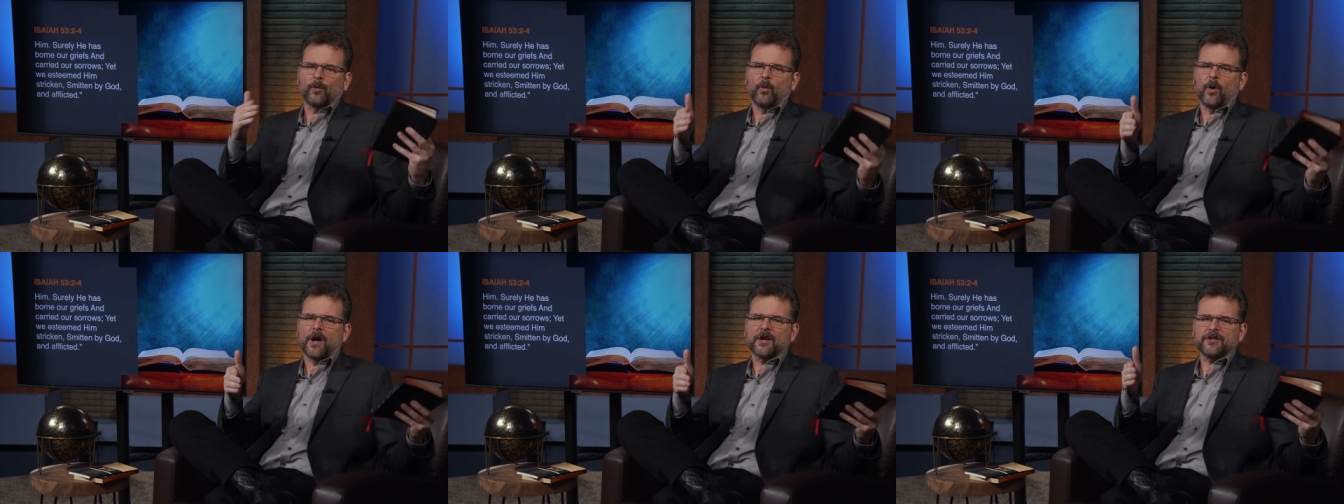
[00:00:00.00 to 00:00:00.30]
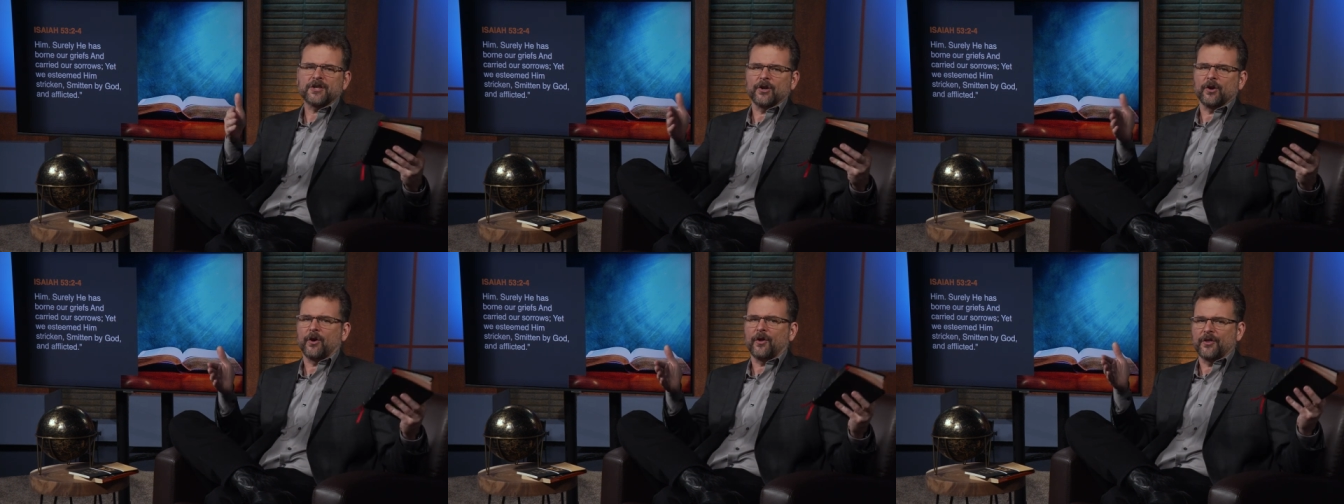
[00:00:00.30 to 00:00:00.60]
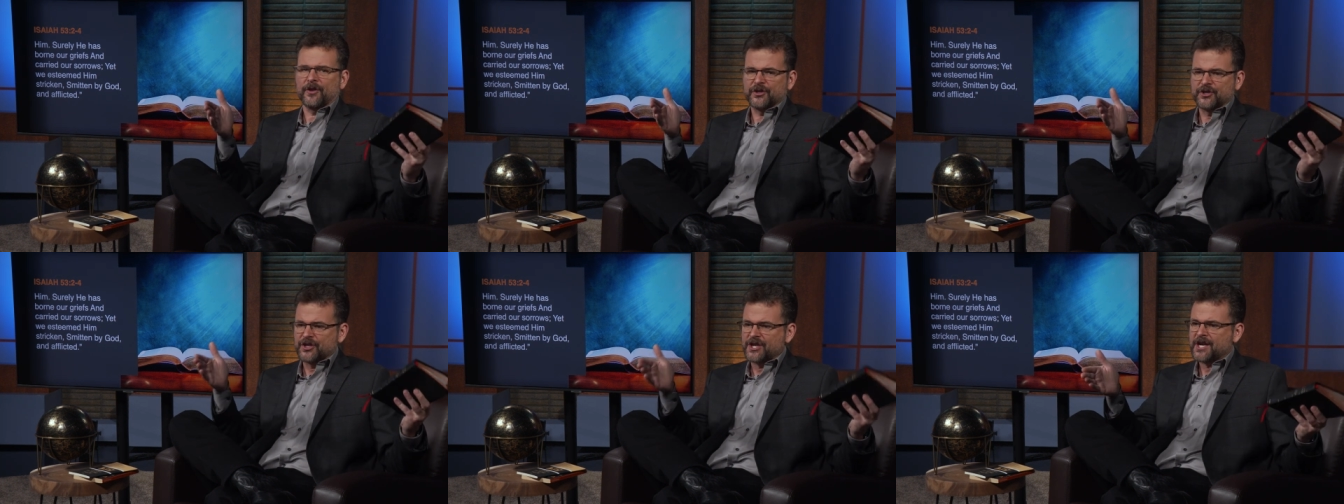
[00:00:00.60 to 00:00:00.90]
watching all
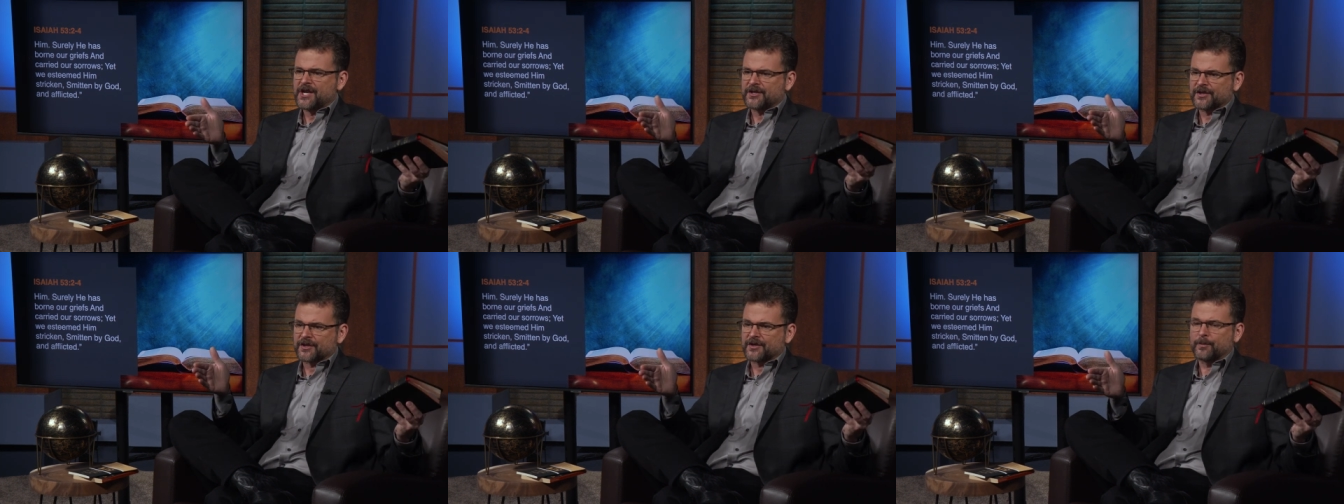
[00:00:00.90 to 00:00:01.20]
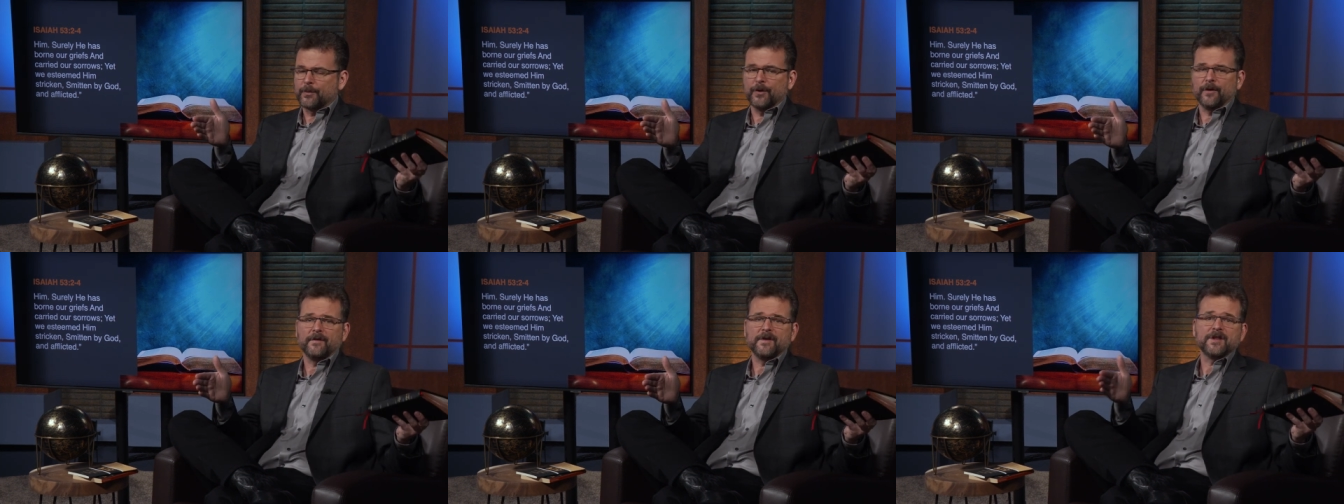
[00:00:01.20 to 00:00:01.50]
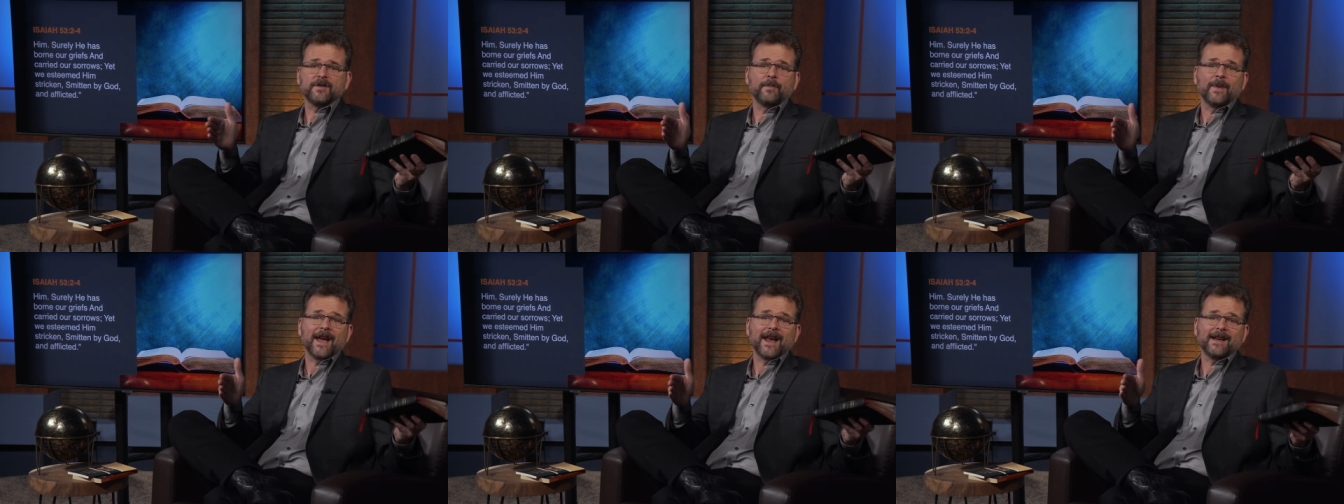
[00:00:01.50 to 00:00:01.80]
the Jesus
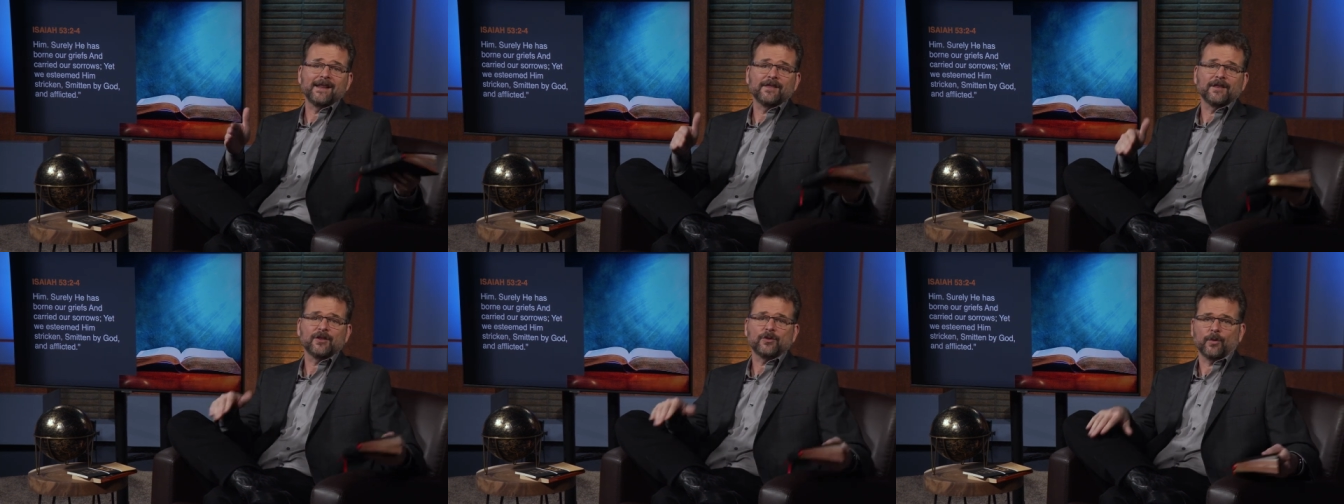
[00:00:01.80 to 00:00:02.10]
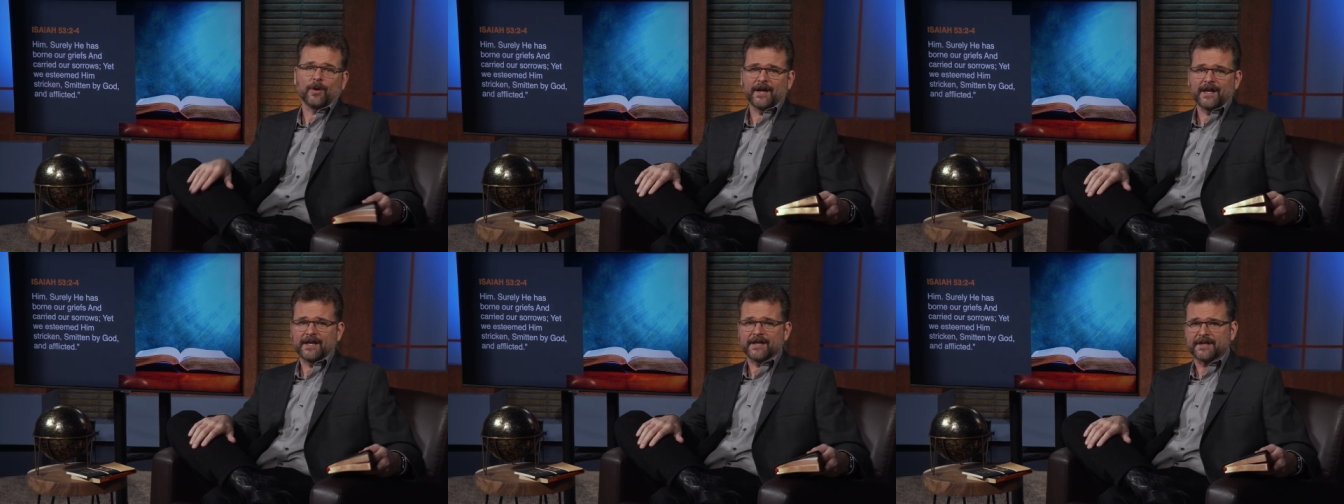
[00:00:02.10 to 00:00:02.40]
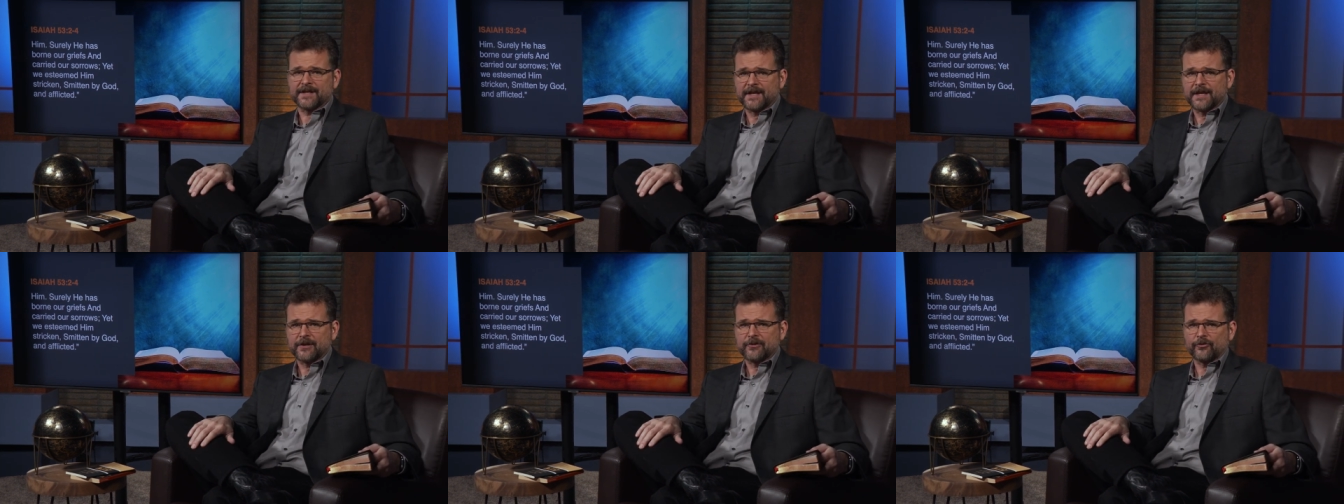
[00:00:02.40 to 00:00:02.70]
movies made in the 20th
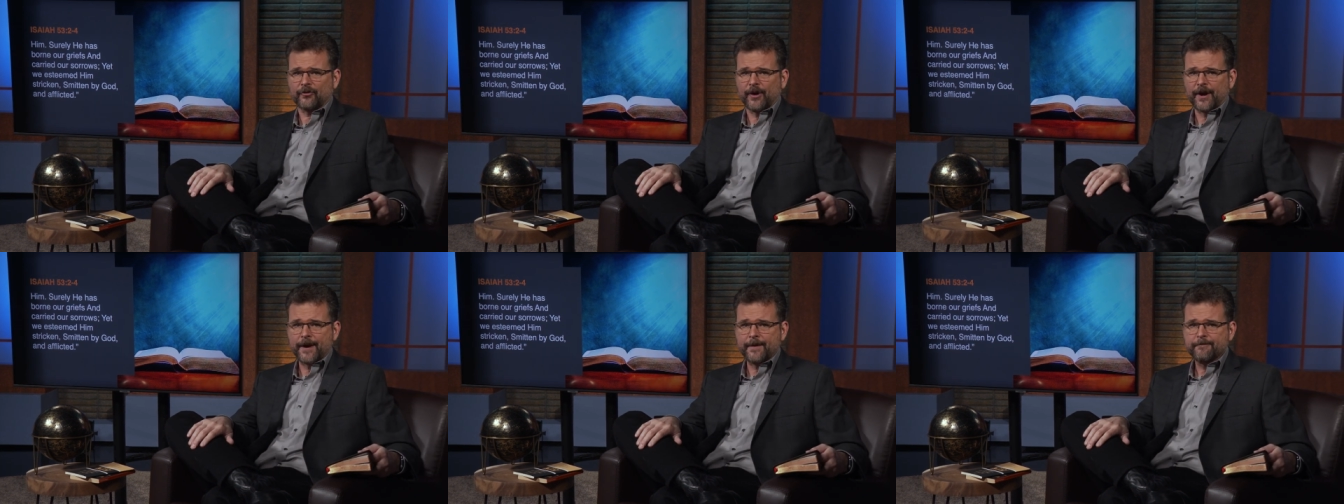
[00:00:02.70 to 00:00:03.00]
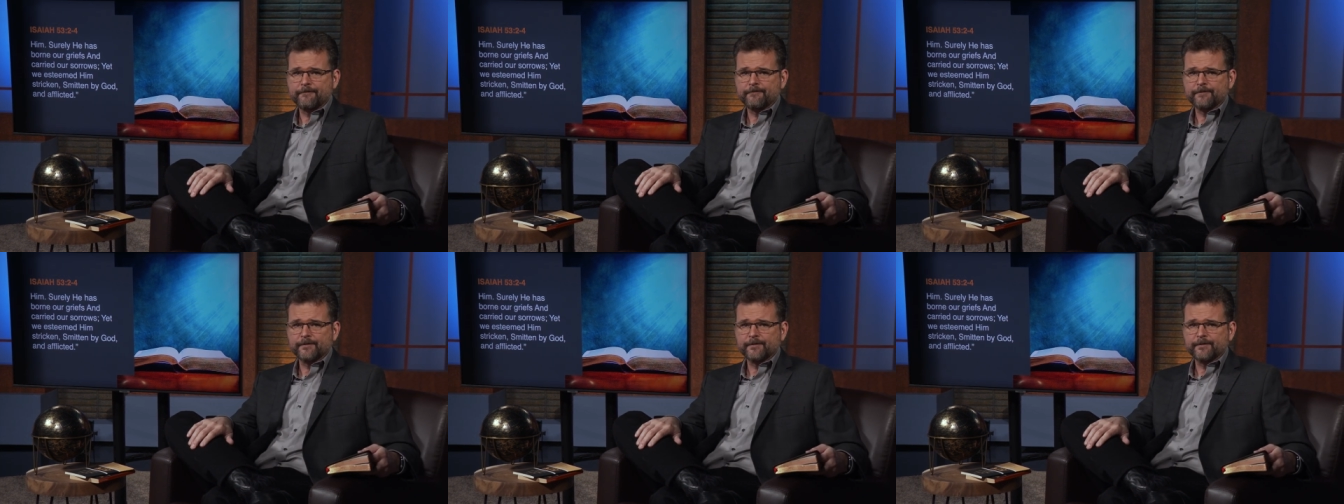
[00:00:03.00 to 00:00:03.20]
century.